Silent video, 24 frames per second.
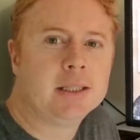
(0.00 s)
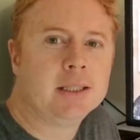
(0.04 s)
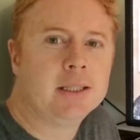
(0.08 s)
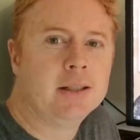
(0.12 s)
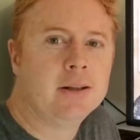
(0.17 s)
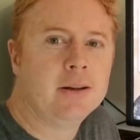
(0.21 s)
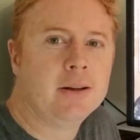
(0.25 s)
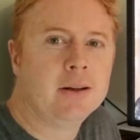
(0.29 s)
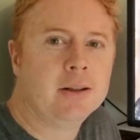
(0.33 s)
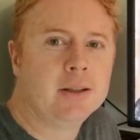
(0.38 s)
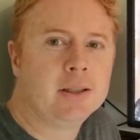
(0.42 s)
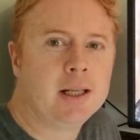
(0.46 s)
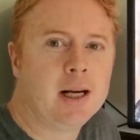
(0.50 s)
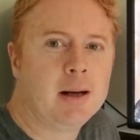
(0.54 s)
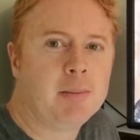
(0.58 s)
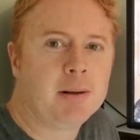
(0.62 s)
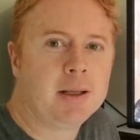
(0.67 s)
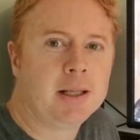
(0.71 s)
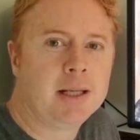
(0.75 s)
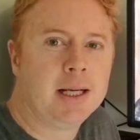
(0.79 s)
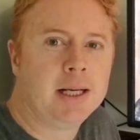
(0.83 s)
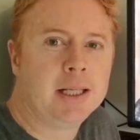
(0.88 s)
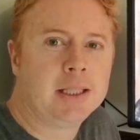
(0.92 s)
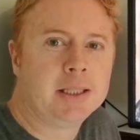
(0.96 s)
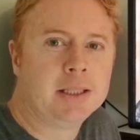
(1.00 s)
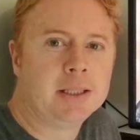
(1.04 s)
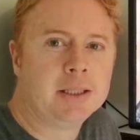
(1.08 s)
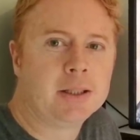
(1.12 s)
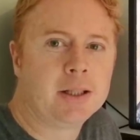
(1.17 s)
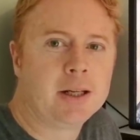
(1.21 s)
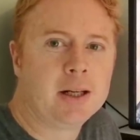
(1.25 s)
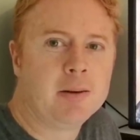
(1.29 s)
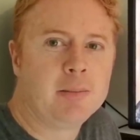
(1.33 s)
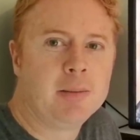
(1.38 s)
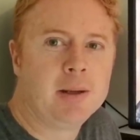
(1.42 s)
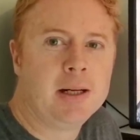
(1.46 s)
you know those applications are
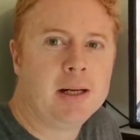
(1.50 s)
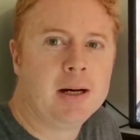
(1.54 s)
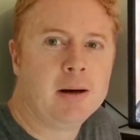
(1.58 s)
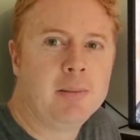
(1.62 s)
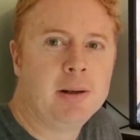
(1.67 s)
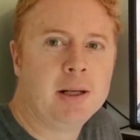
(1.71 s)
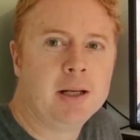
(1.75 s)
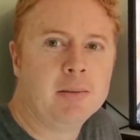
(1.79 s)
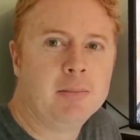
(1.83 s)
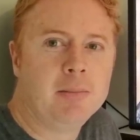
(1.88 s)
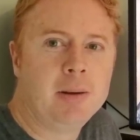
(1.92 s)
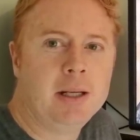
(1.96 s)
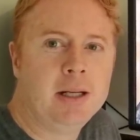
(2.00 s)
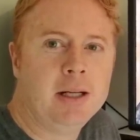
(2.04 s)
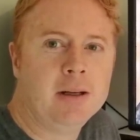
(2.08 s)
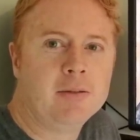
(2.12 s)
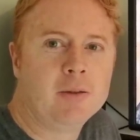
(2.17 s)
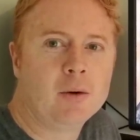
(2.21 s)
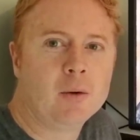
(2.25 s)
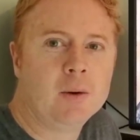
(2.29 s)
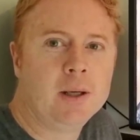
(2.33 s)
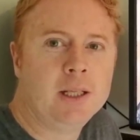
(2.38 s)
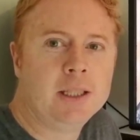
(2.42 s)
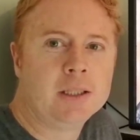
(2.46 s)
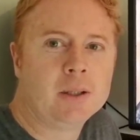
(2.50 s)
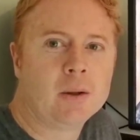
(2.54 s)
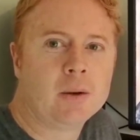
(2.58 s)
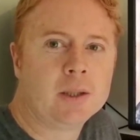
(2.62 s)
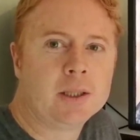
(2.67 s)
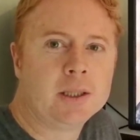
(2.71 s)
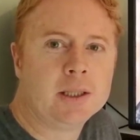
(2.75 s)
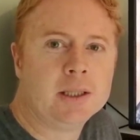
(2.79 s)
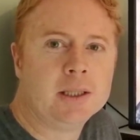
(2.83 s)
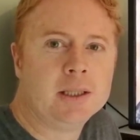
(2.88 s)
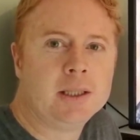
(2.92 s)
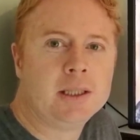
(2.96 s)
going to be, now be competing for
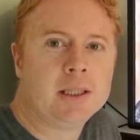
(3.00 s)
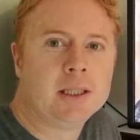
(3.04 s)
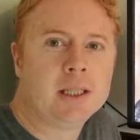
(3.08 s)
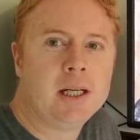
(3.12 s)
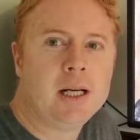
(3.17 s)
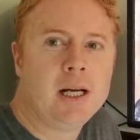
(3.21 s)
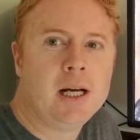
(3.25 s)
resources